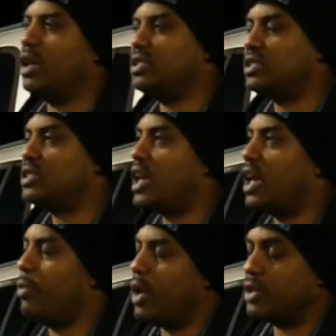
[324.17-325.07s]
It's just
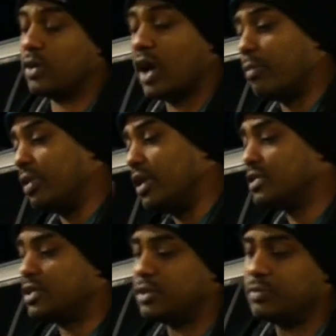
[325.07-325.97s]
sad, man. So God
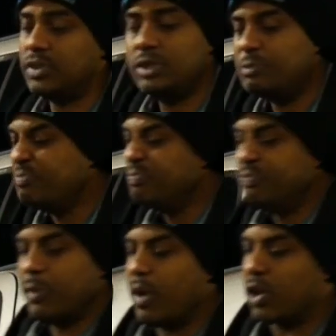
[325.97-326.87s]
bless him. Yeah.
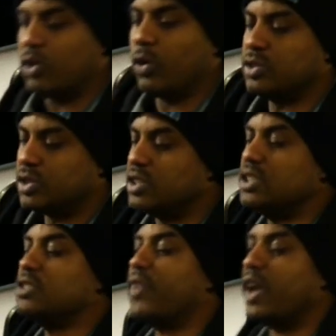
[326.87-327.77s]
My condolences to
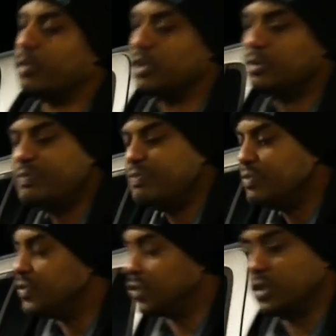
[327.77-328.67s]
his family,
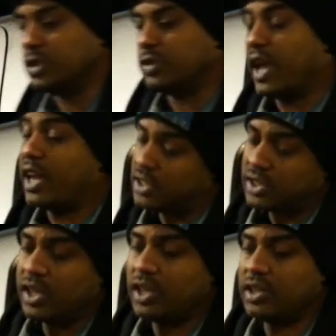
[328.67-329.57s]
for real, and his
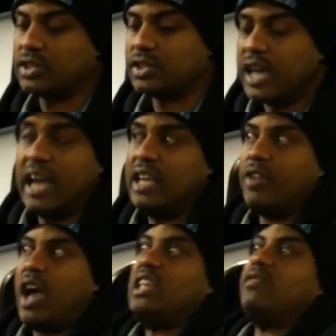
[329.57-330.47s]
kids. I
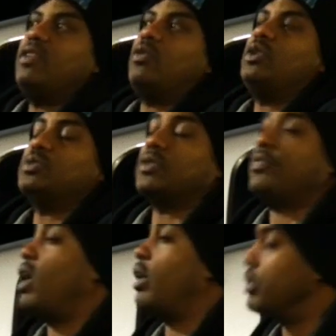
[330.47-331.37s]
didn't even know he was a
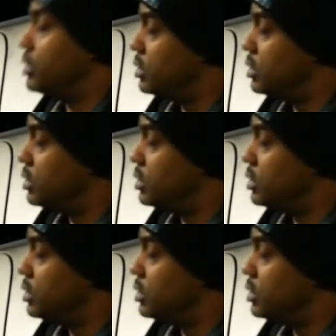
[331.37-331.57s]
father.